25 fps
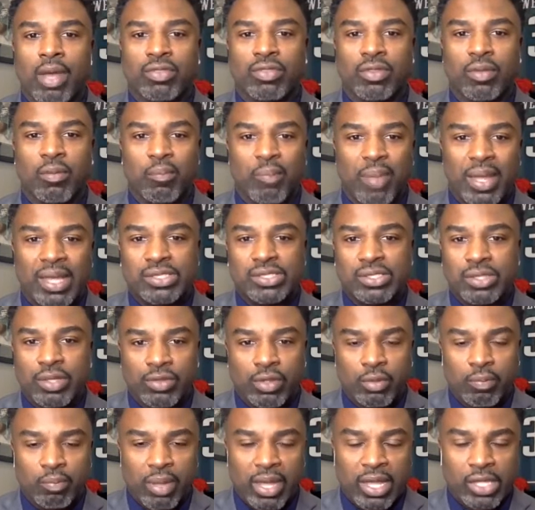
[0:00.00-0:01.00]
the best of the
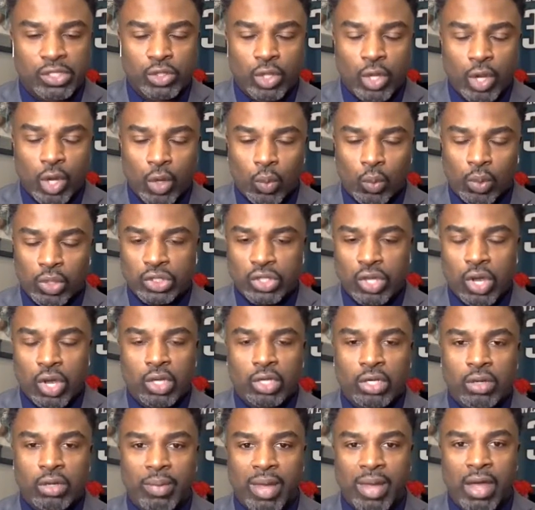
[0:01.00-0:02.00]
best. You're talking
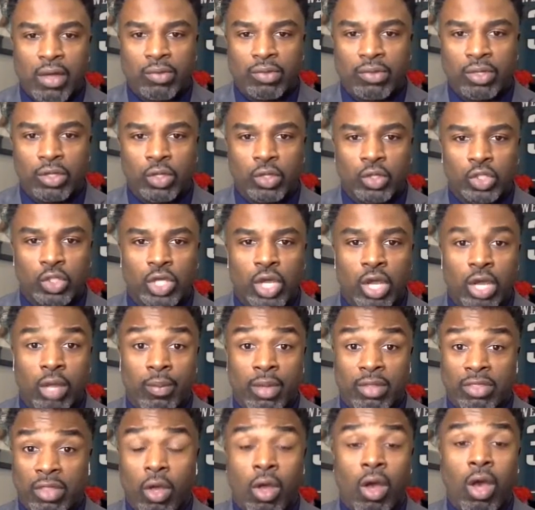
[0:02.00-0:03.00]
about
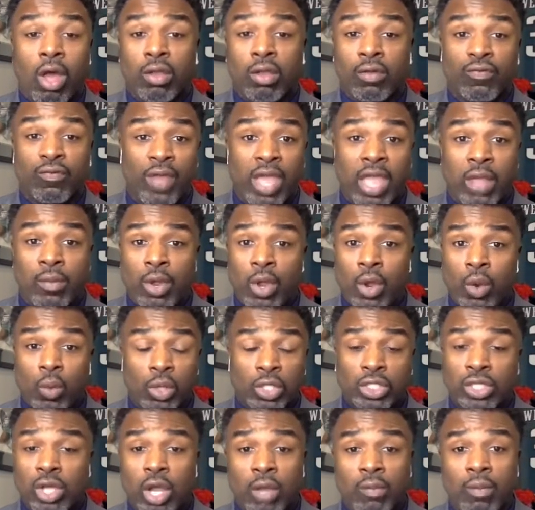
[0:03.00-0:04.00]
the Hall of Fame. We're
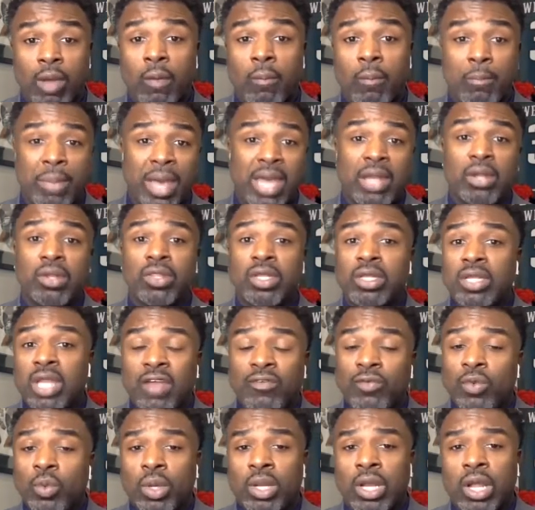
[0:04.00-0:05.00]
talking about better than
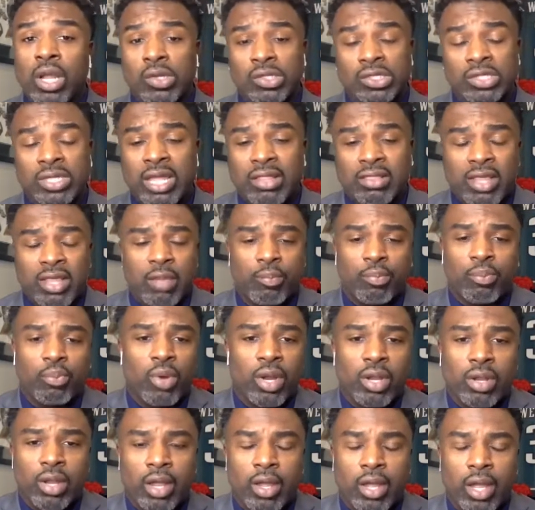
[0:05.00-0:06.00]
everyone else. And I think,
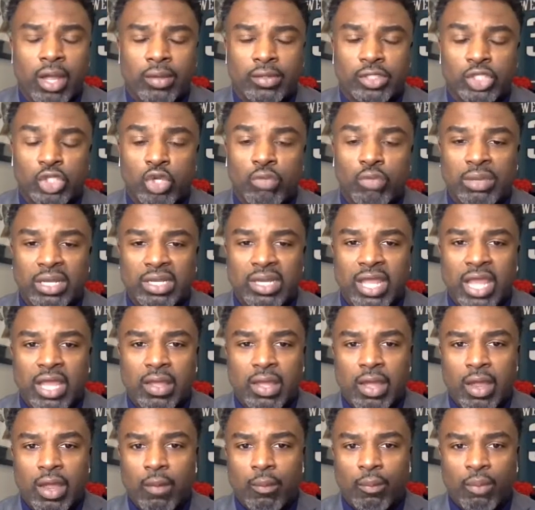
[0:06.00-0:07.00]
Nick
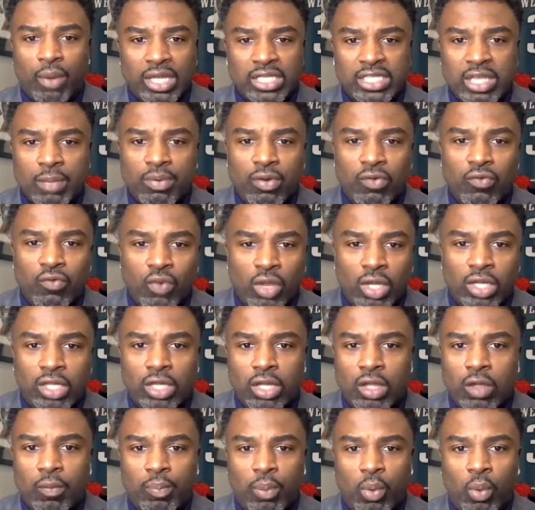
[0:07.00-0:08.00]
brings up a really
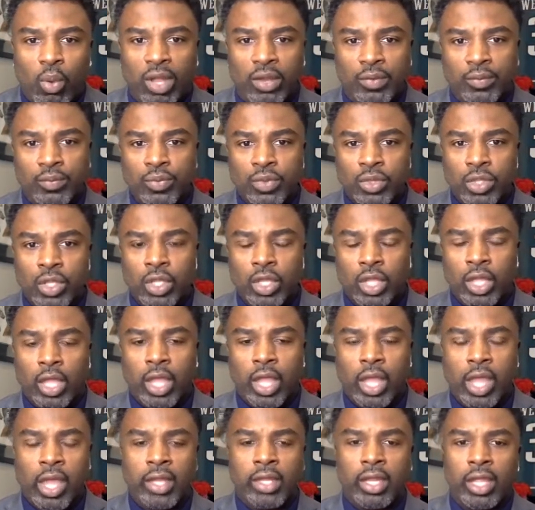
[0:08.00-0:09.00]
good point.
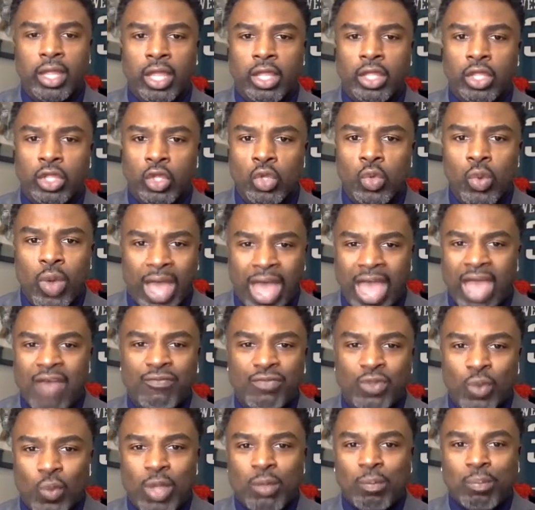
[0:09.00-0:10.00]
And you have
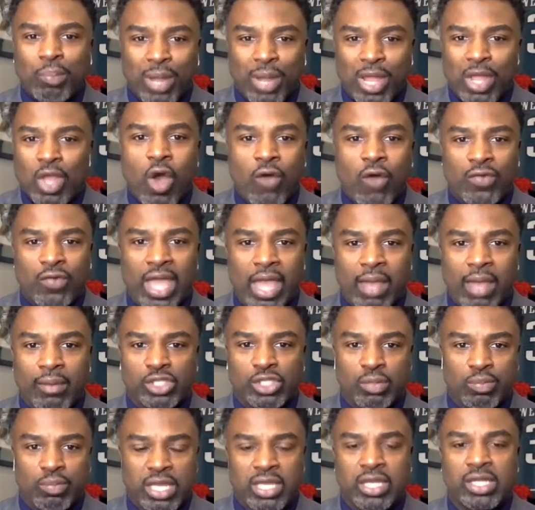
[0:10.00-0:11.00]
to win playoff games
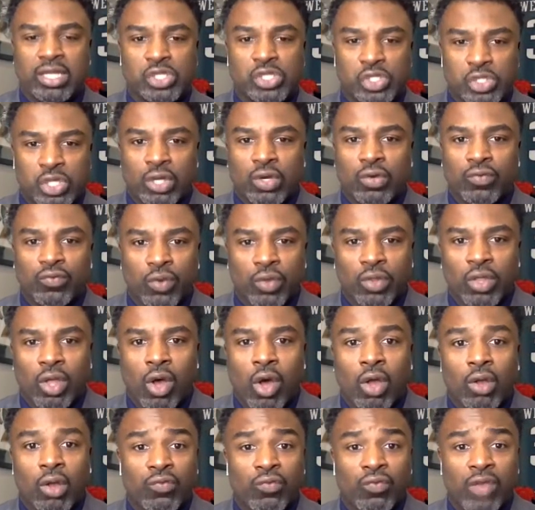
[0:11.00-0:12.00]
to be considered for the
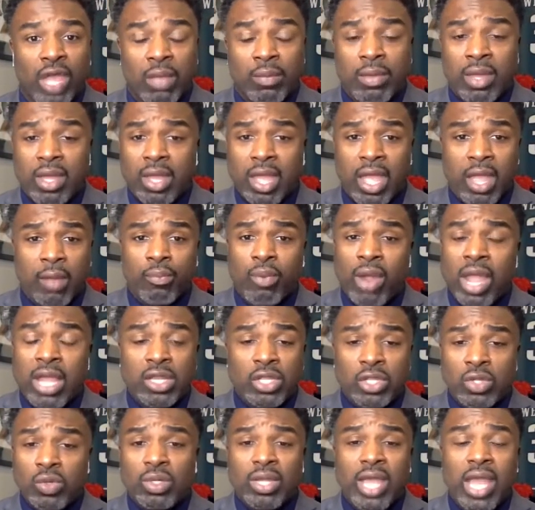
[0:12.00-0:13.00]
Hall of Fame. And Brandon,
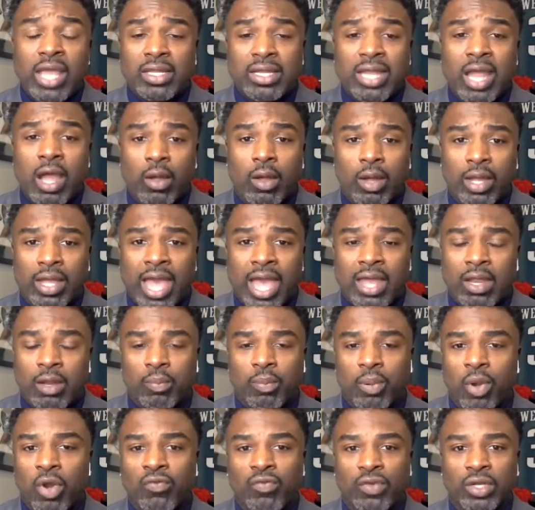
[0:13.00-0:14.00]
you laid it out kind of
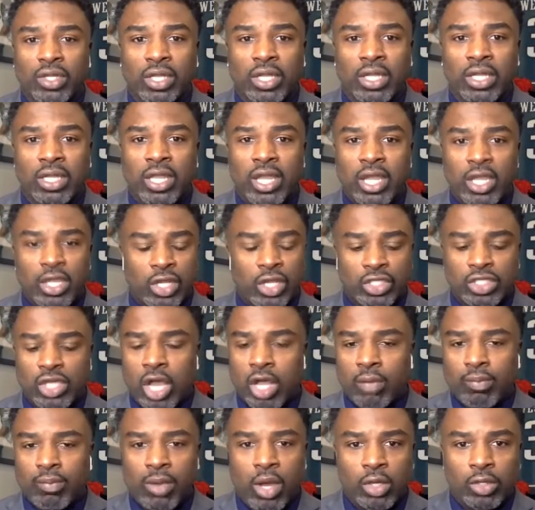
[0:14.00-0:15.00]
perfectly. You're
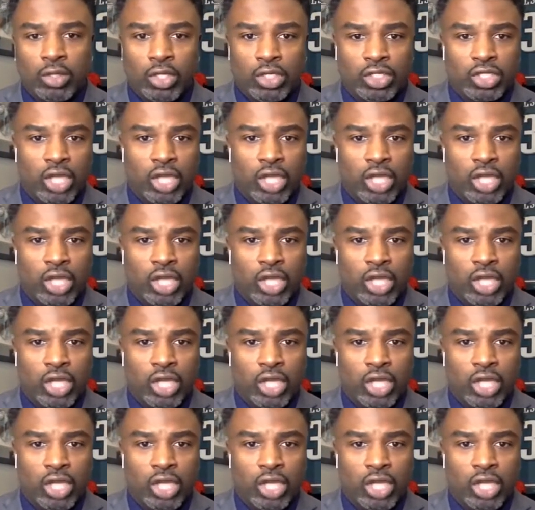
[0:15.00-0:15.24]
talking about